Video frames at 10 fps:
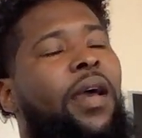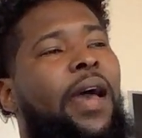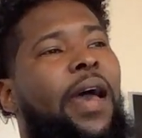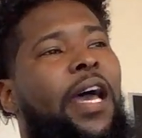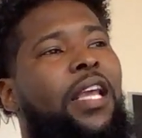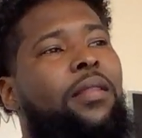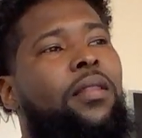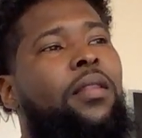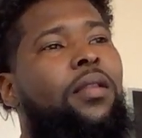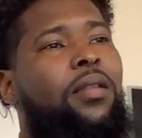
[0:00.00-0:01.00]
And
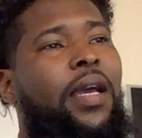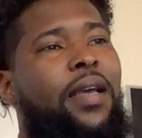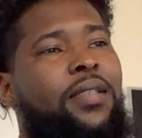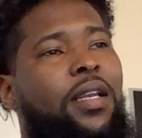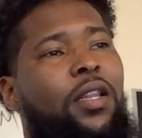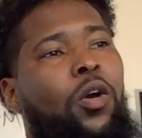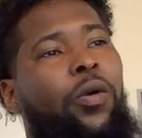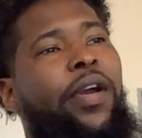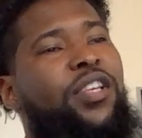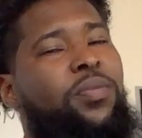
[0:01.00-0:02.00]
like I said, at lower
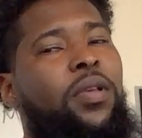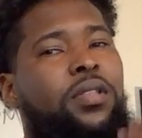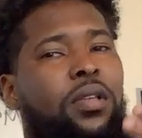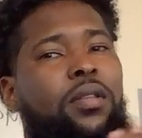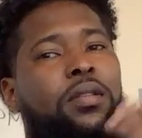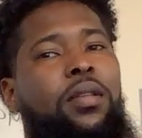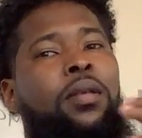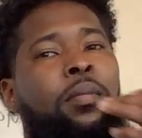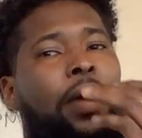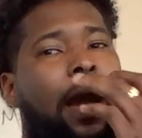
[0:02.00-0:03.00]
airspeeds, the
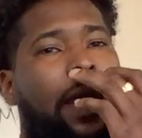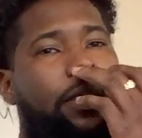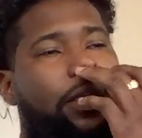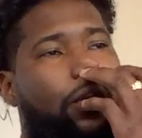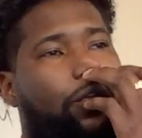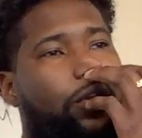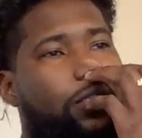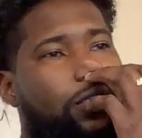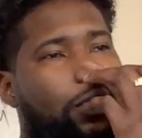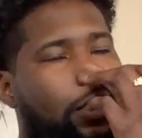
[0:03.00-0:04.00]

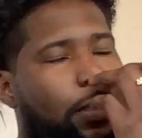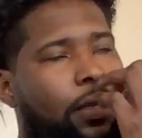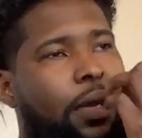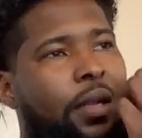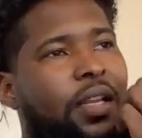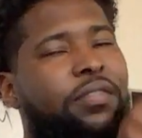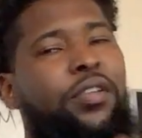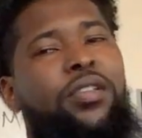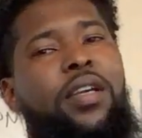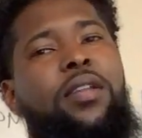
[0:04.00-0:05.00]
increase in left turn
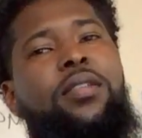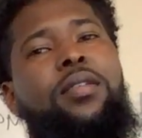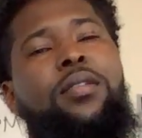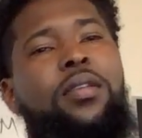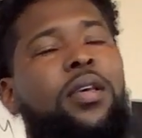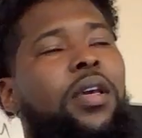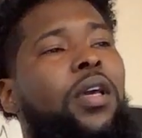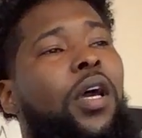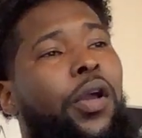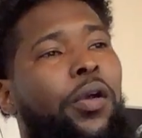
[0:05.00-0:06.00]
tendencies
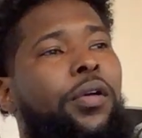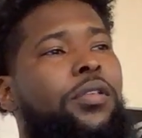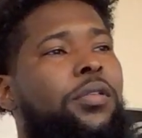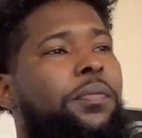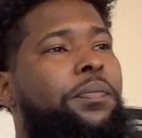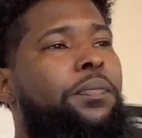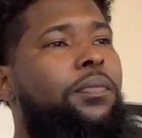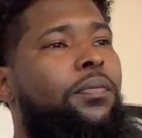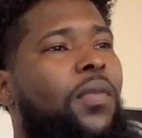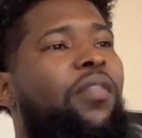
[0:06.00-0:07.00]
occurs.
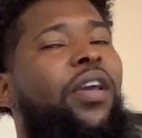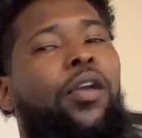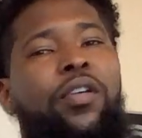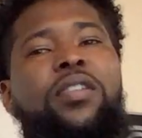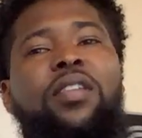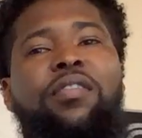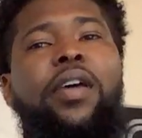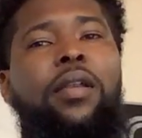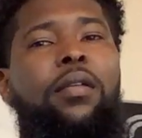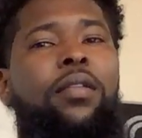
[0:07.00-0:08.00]
You have an increasing
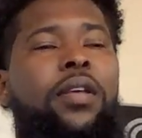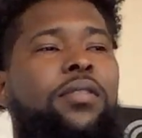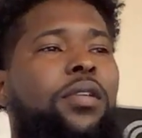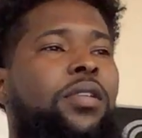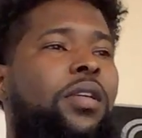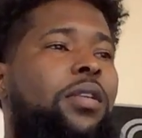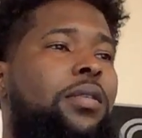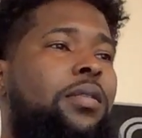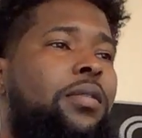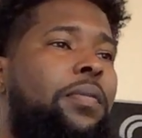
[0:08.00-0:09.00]
effect of left turn
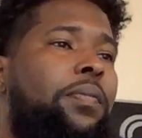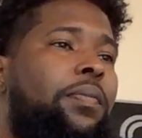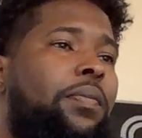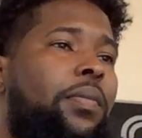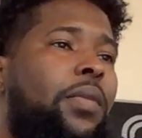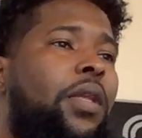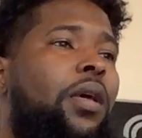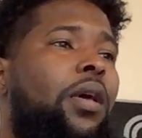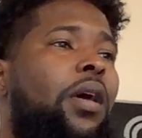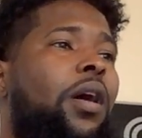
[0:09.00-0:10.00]
tendencies.
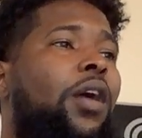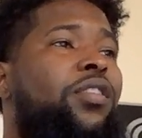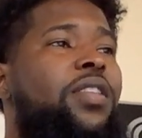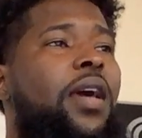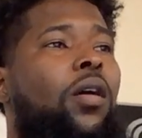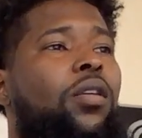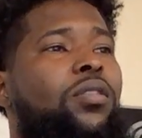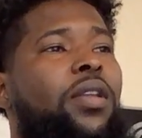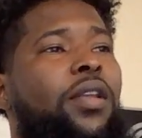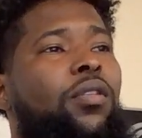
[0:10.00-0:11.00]
Understand also
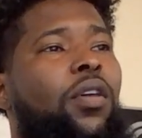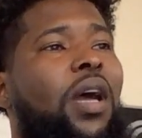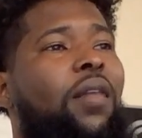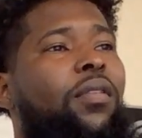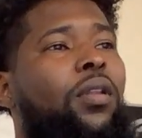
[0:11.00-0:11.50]
that you're going to have